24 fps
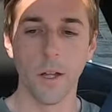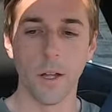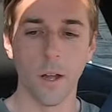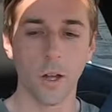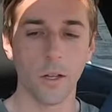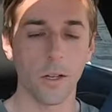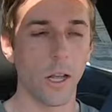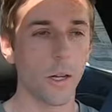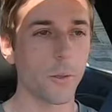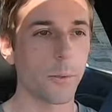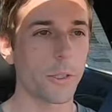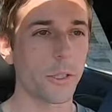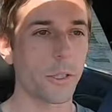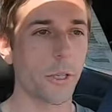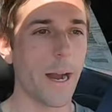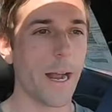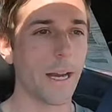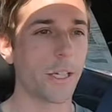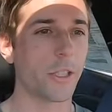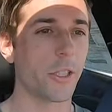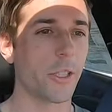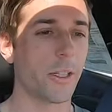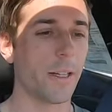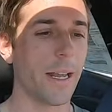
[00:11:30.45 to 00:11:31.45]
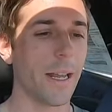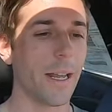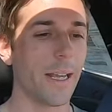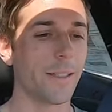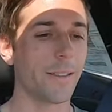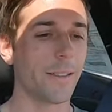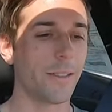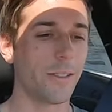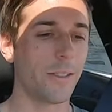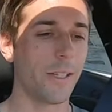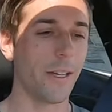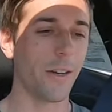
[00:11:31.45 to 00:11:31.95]
along with traction
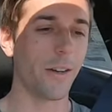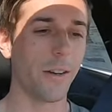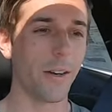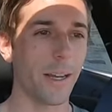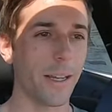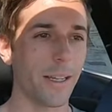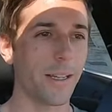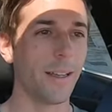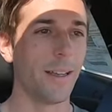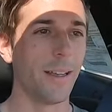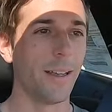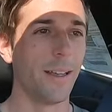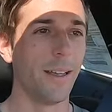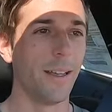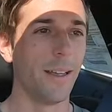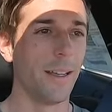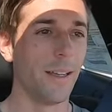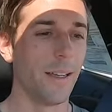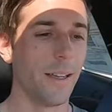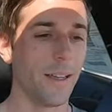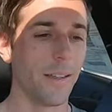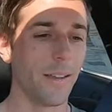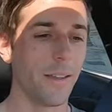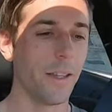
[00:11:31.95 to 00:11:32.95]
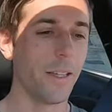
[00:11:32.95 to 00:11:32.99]
and steering.